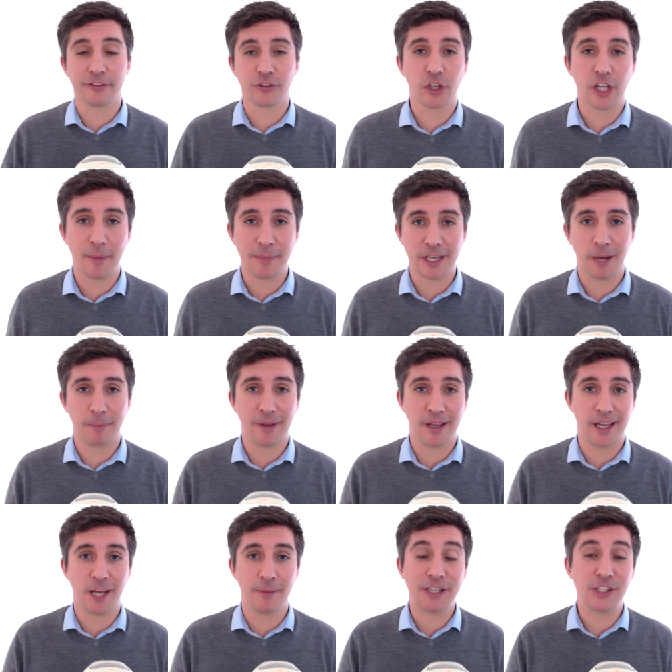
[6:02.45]
got coming up
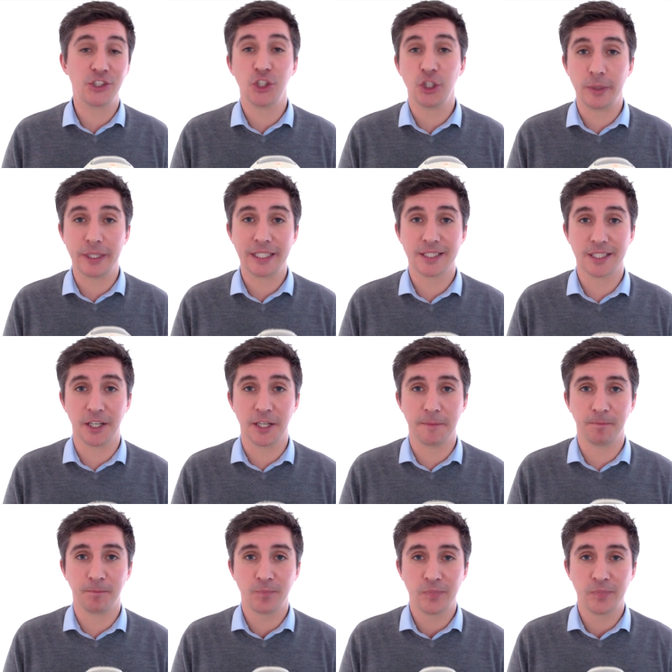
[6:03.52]
um, in two weeks' time,